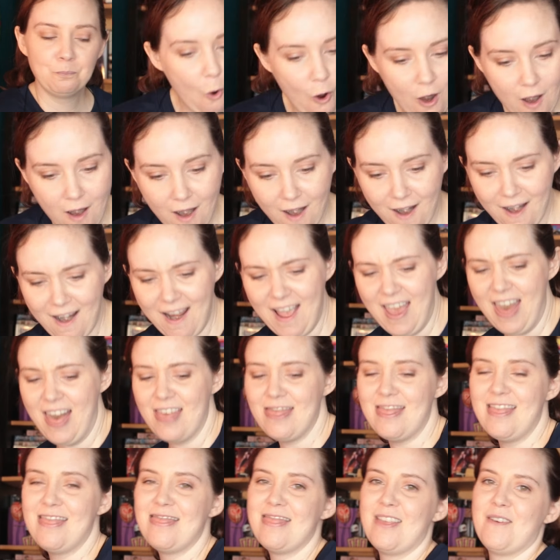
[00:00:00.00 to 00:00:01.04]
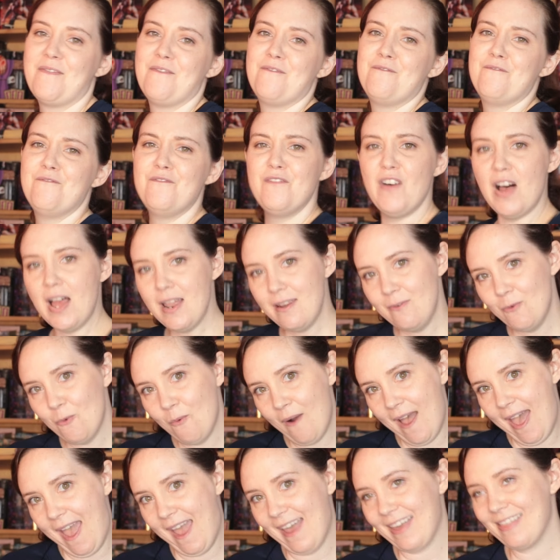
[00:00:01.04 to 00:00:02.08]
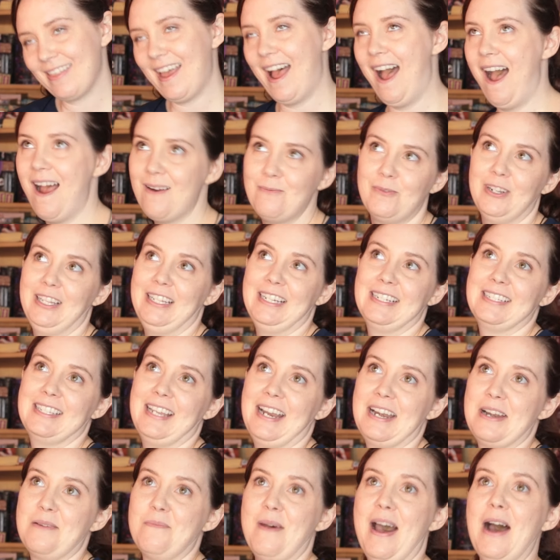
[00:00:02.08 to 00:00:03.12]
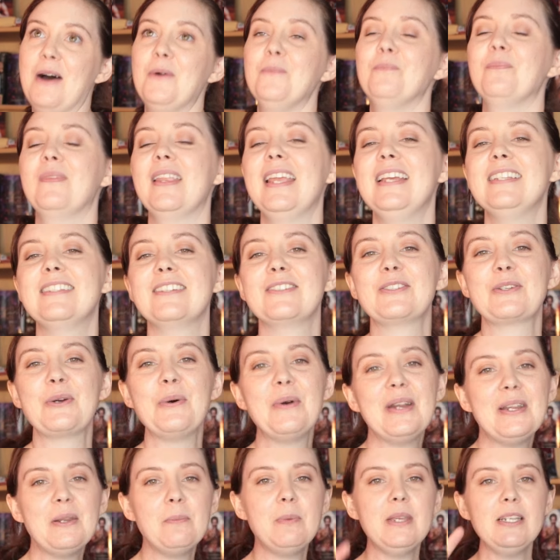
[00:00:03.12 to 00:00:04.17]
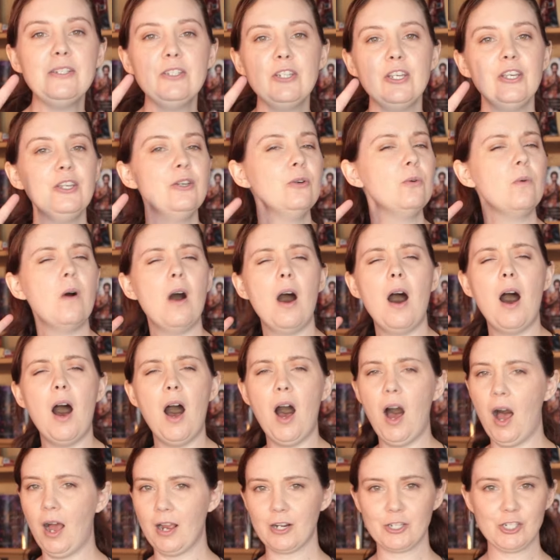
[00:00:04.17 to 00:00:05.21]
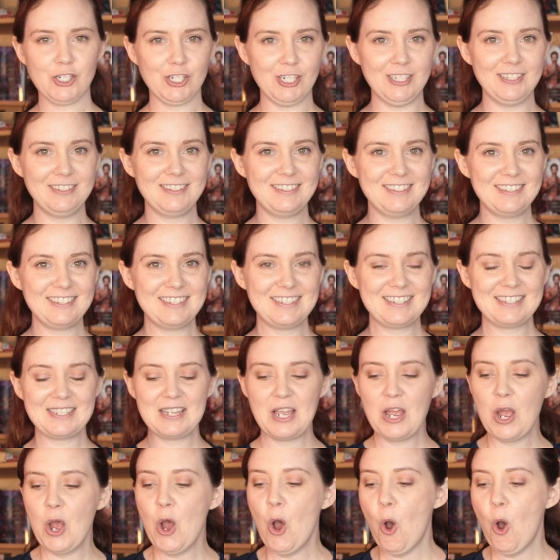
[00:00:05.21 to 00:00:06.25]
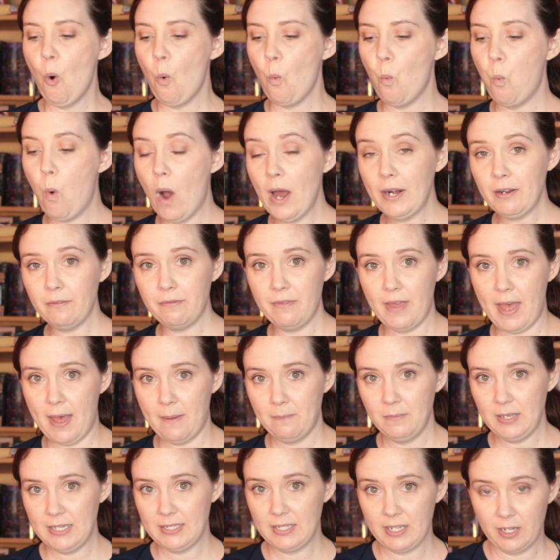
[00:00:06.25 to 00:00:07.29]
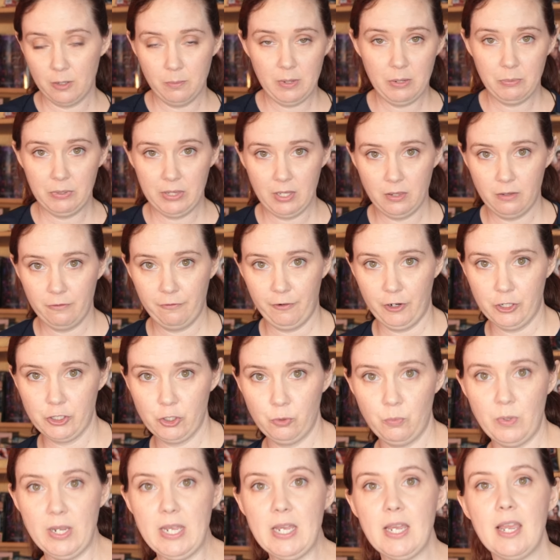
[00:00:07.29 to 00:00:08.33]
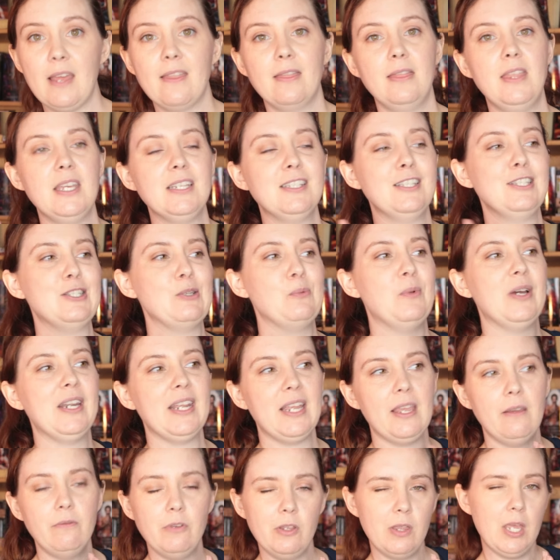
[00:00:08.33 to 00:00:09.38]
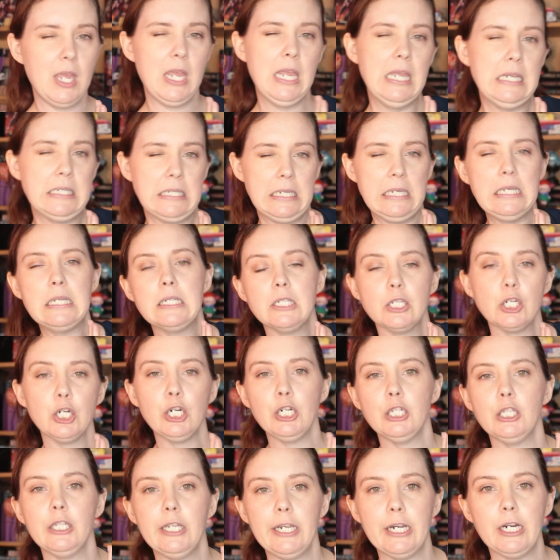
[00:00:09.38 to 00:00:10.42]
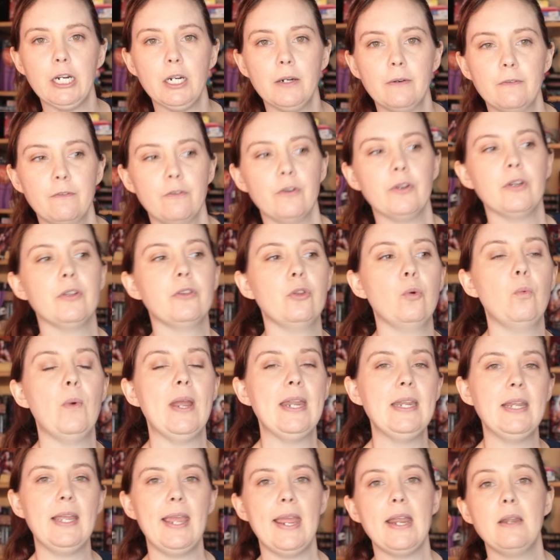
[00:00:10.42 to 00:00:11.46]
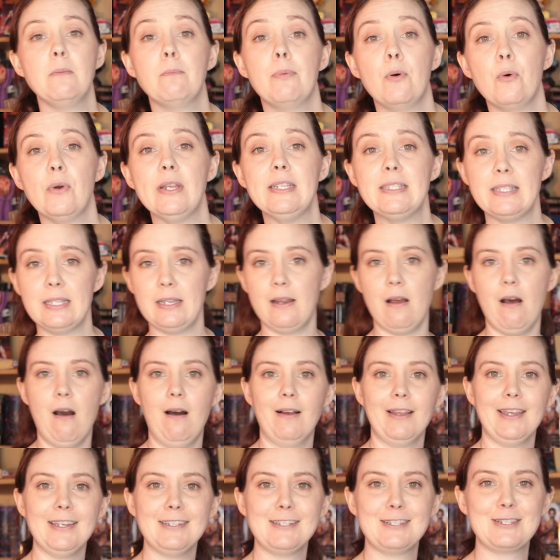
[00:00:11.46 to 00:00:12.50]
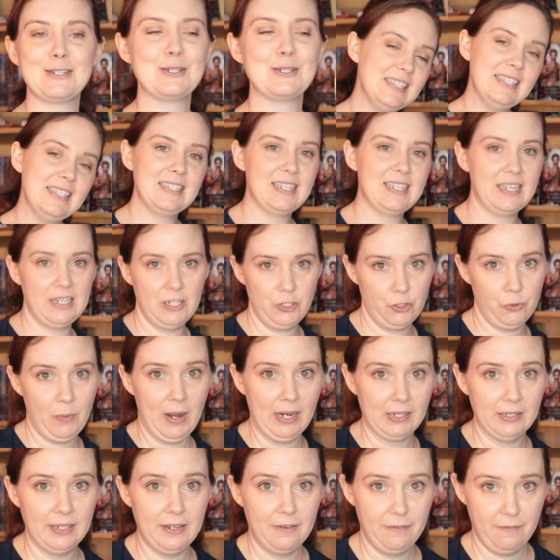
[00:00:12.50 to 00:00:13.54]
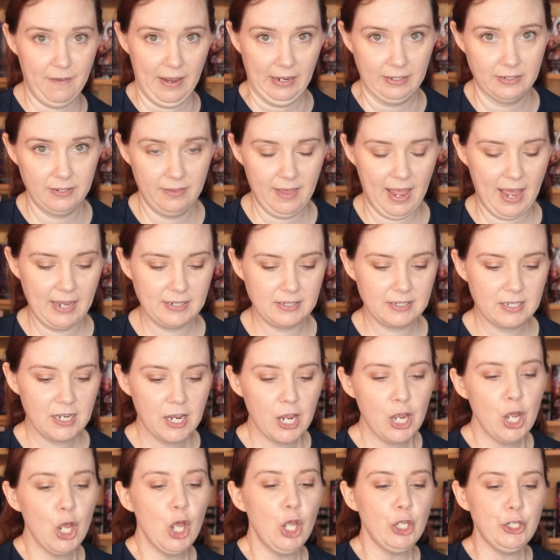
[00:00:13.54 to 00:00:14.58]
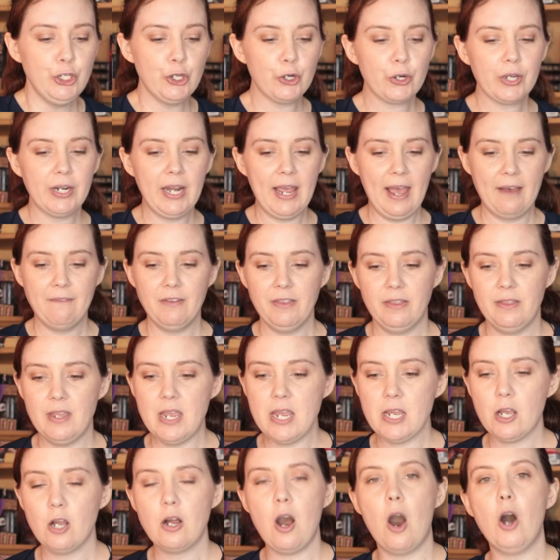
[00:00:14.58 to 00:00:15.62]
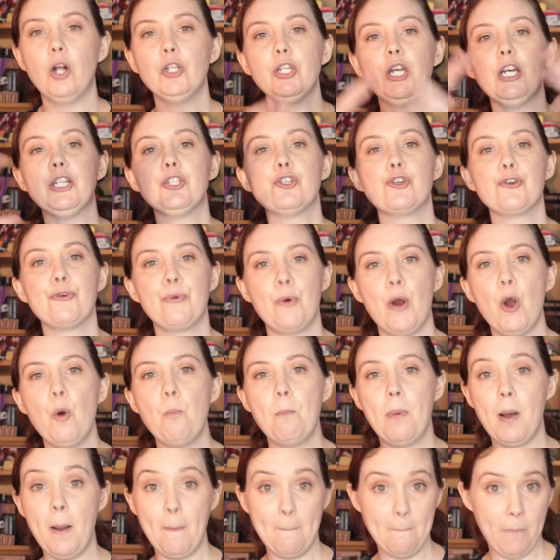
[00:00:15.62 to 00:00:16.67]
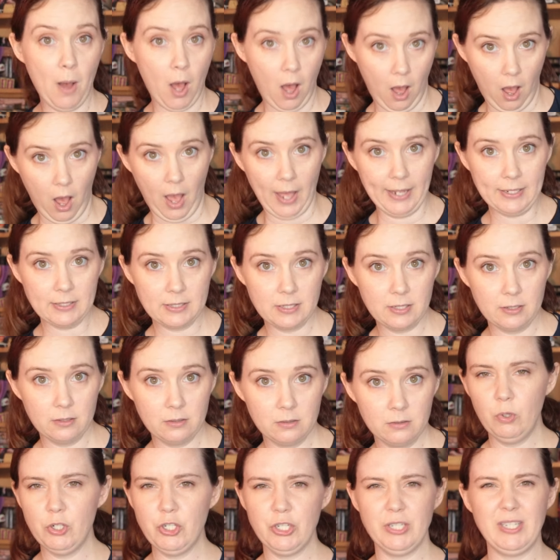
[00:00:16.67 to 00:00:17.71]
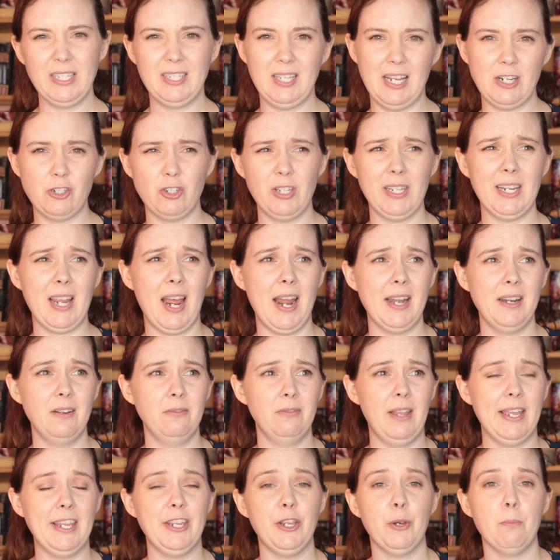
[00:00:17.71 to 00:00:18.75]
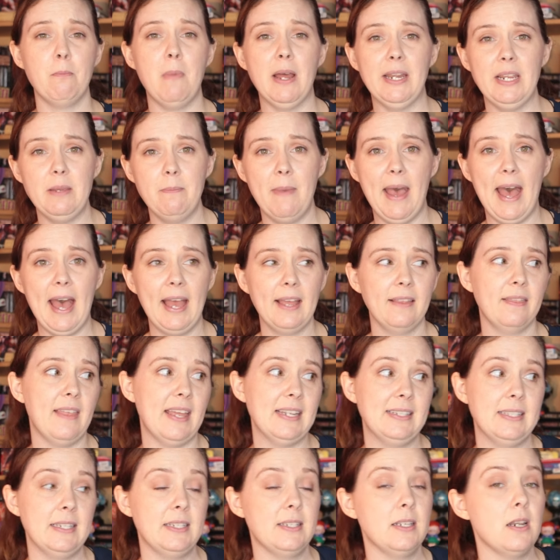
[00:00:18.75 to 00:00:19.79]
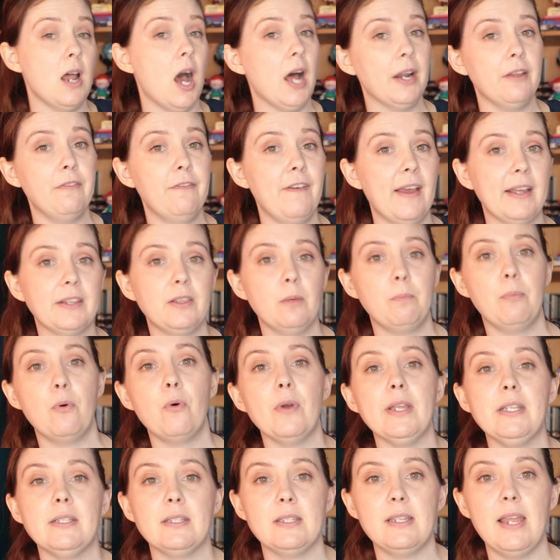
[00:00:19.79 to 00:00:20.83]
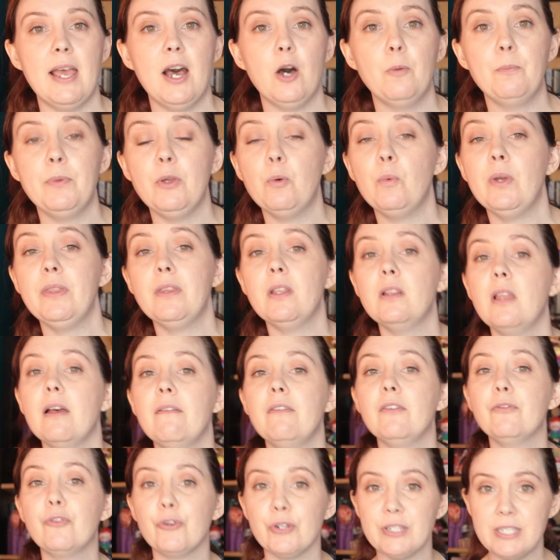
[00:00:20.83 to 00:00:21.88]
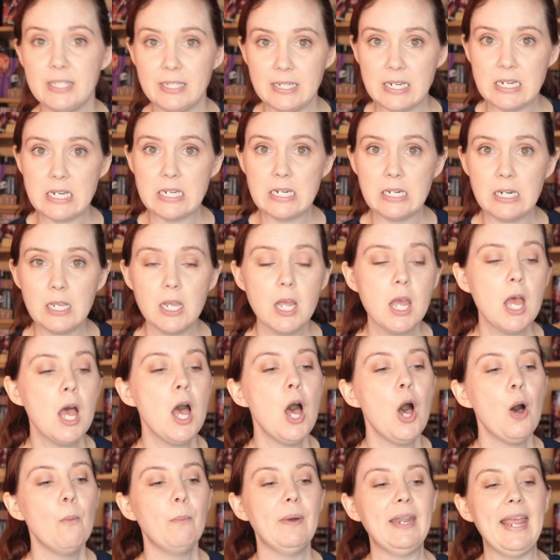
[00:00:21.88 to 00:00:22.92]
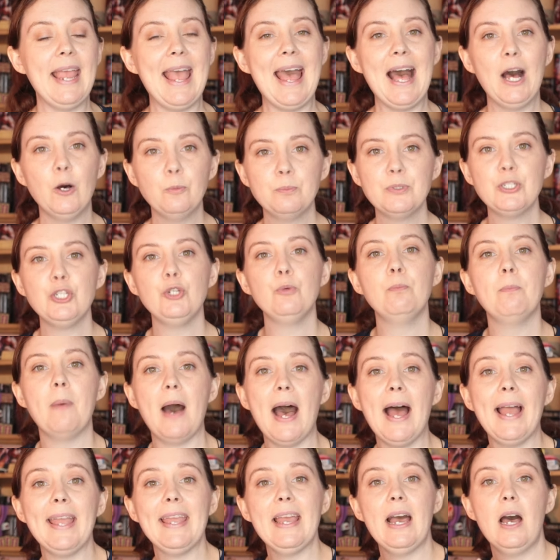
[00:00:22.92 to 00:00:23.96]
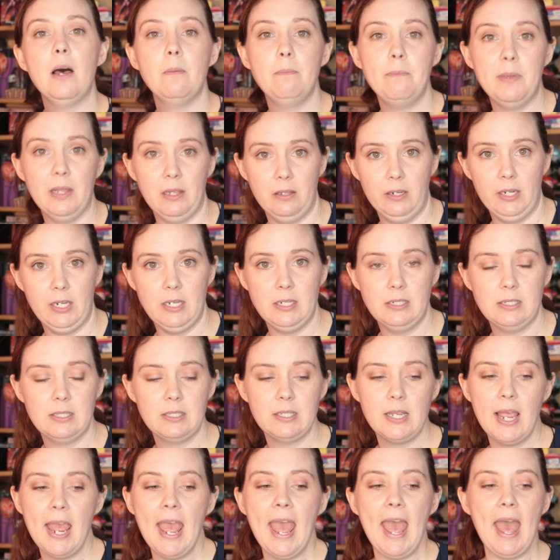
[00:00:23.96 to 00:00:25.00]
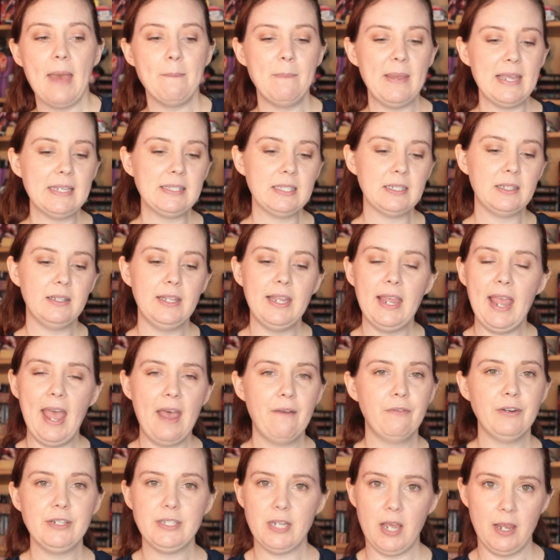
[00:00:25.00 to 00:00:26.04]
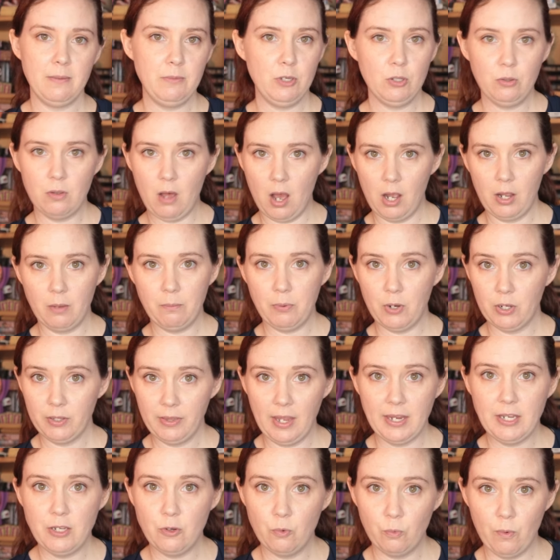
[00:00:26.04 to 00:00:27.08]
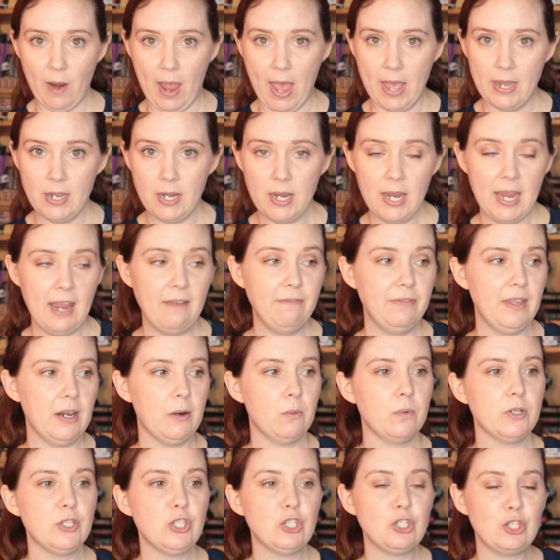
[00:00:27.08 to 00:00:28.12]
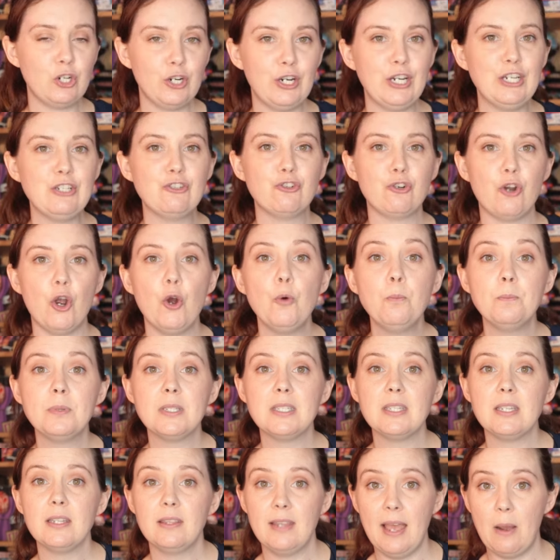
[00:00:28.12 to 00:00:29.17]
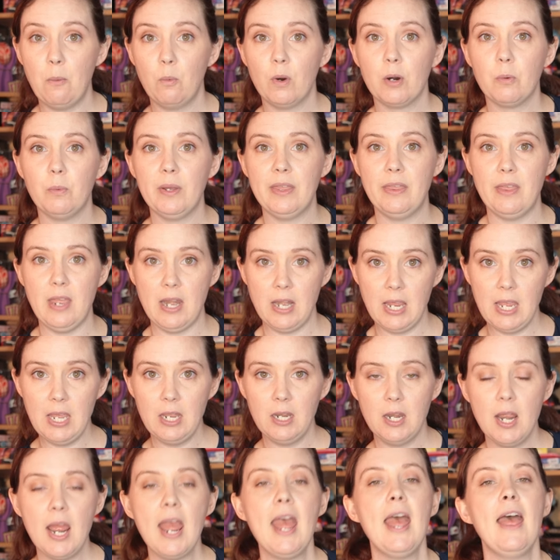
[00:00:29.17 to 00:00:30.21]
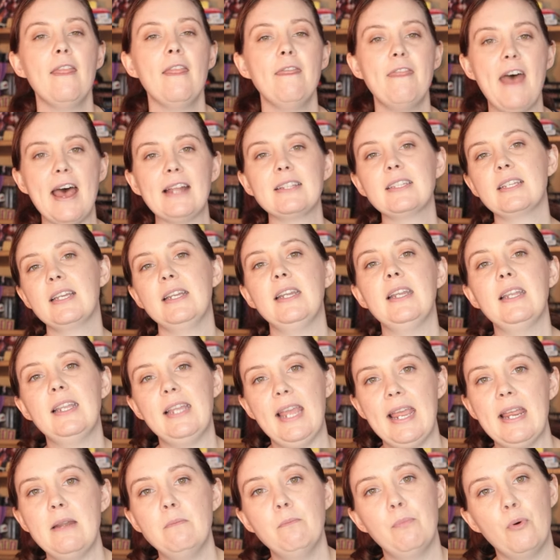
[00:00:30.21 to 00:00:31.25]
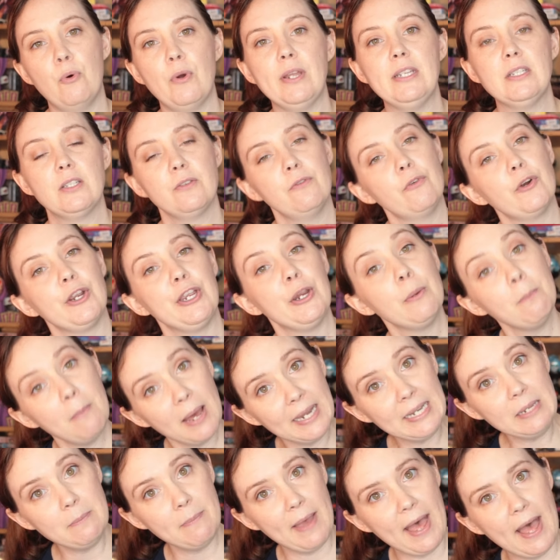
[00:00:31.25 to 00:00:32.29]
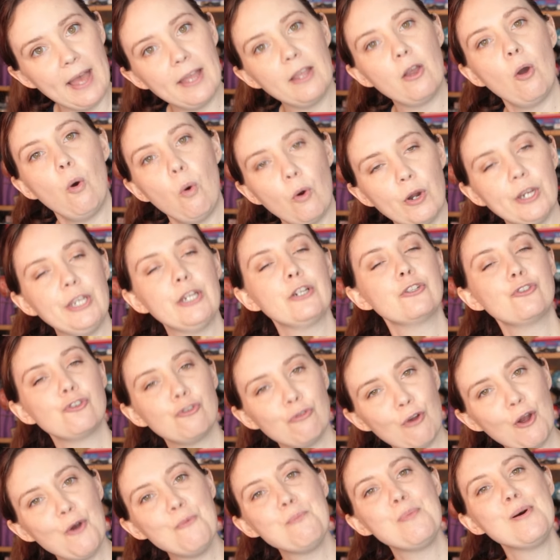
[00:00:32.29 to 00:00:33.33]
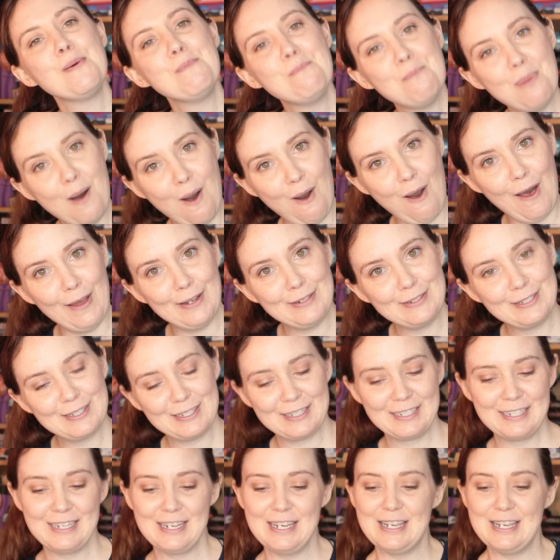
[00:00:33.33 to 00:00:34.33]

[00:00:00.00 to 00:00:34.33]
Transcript: Or in the fun way that I'm really excited about is there's going to be two auctions. One of them is going to be within the first week. This is the one I gave you the hint earlier for the way to gain points in August. This is going to directly affect that. You're going to have a thing called a trope pot, which is essentially kind of like your money bag that does not affect the points to help you win the love of Christine, but it helps you buy abilities. And basically, every time you log a book that you read, if there was certain tropes that were within it, that's gonna gain points for your money bag or your trope pot.